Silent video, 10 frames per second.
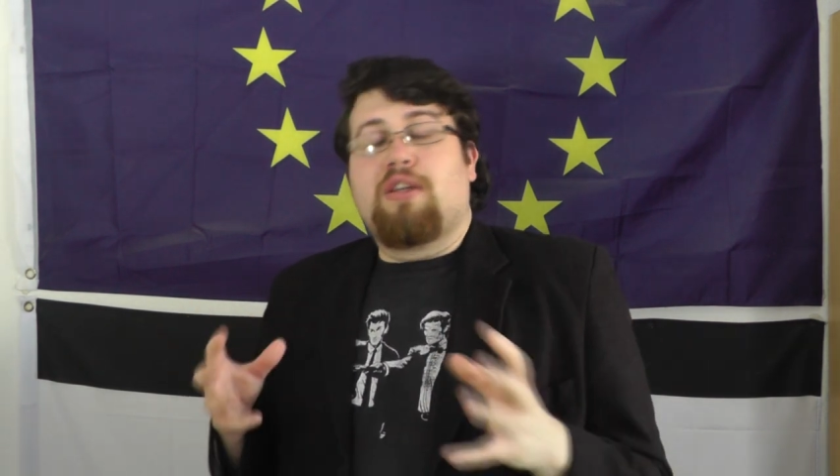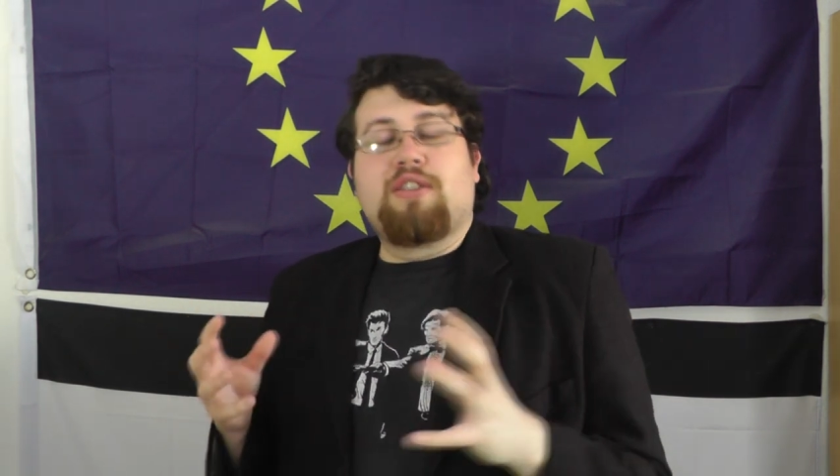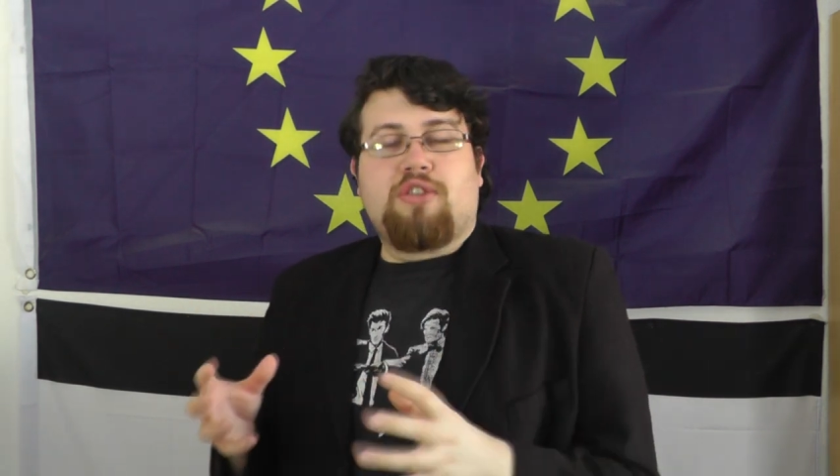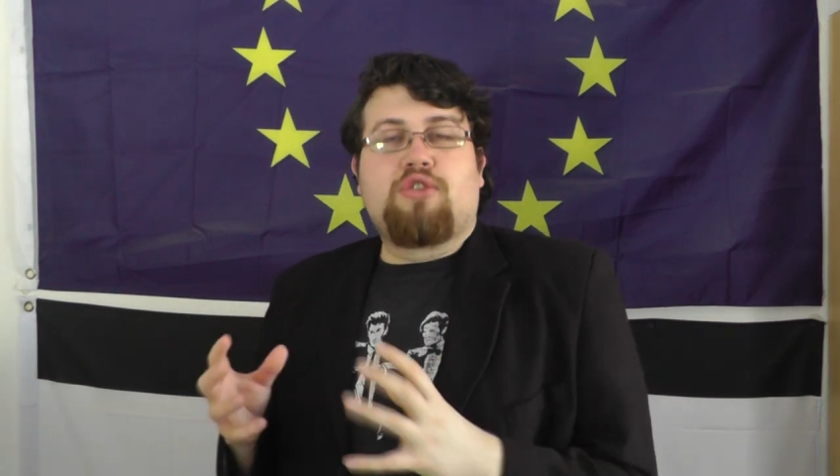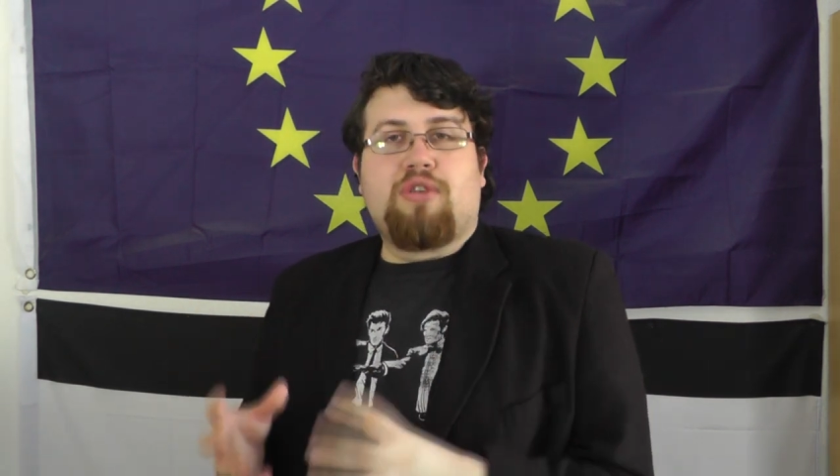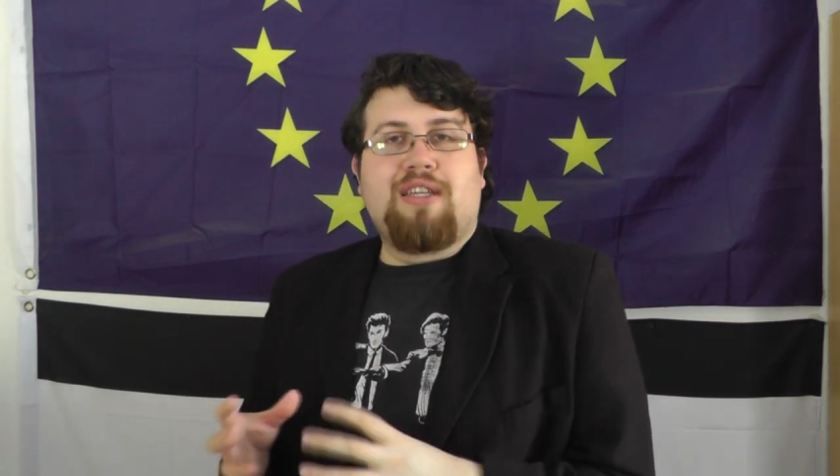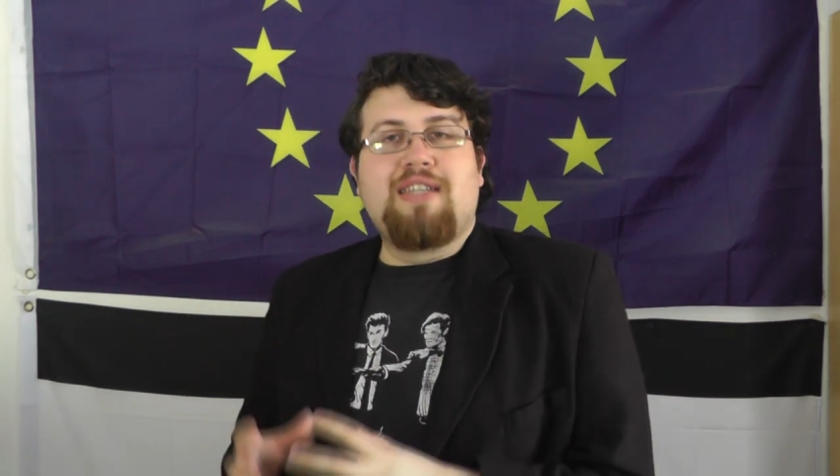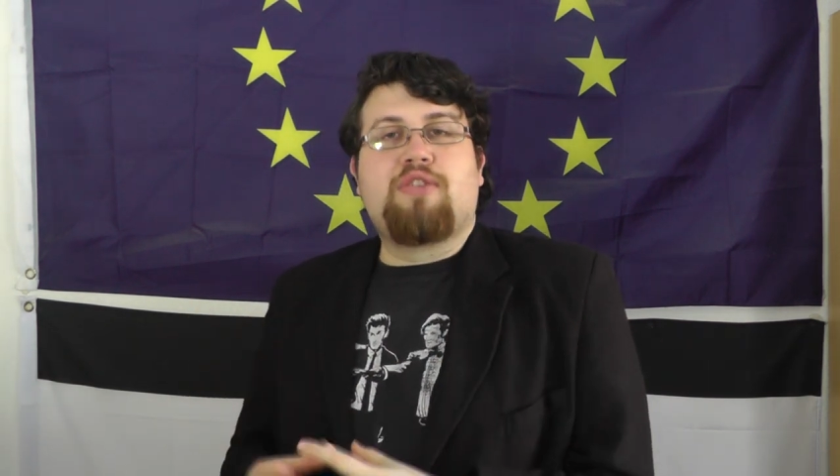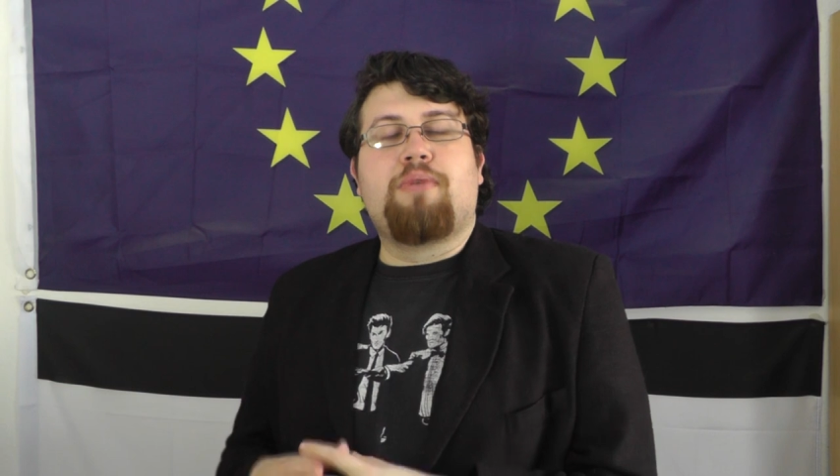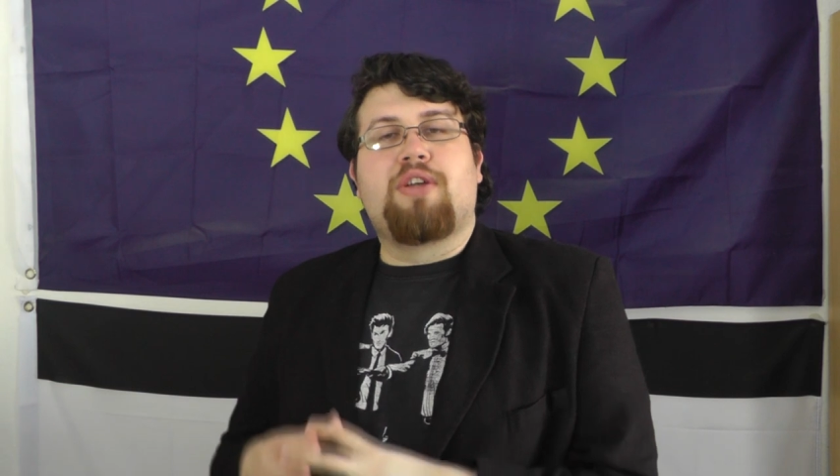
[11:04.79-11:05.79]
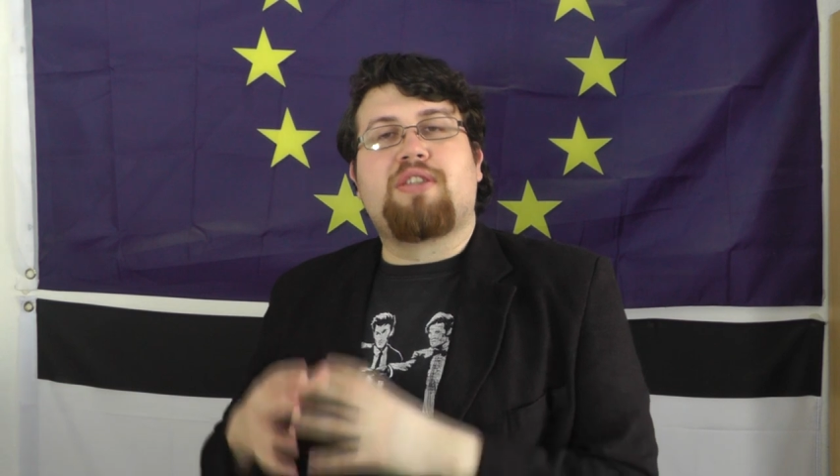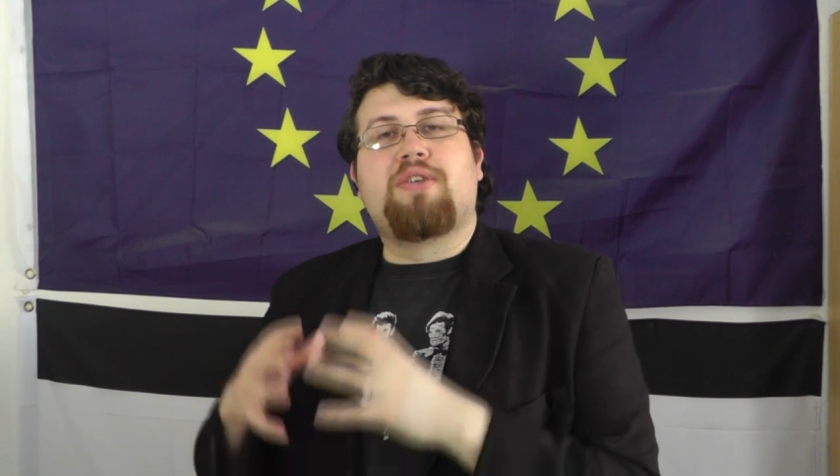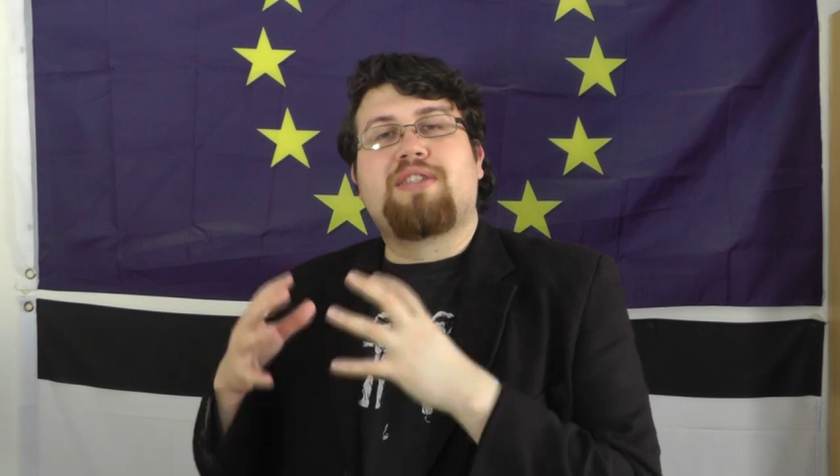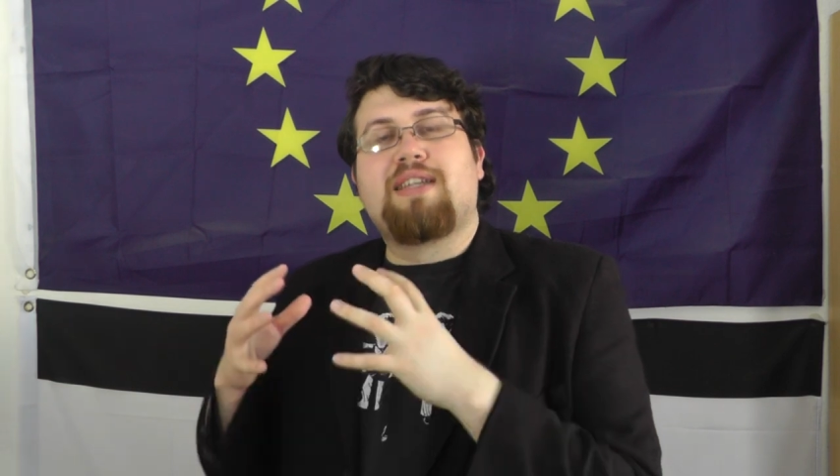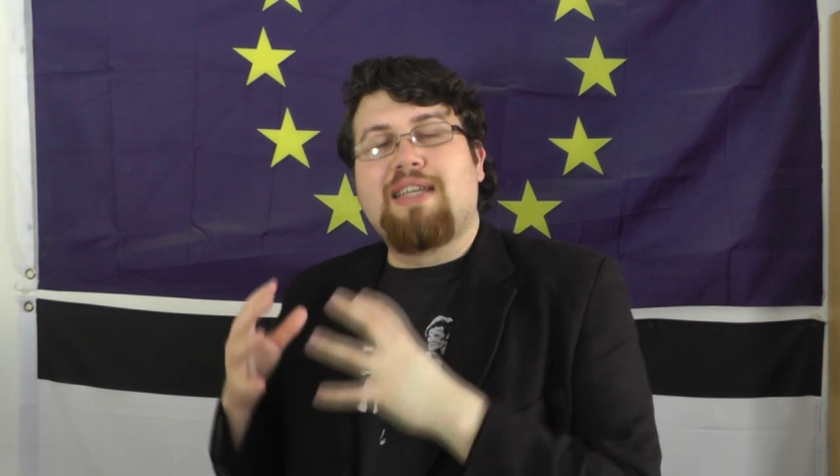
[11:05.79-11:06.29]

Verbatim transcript: this could lead to mercenaries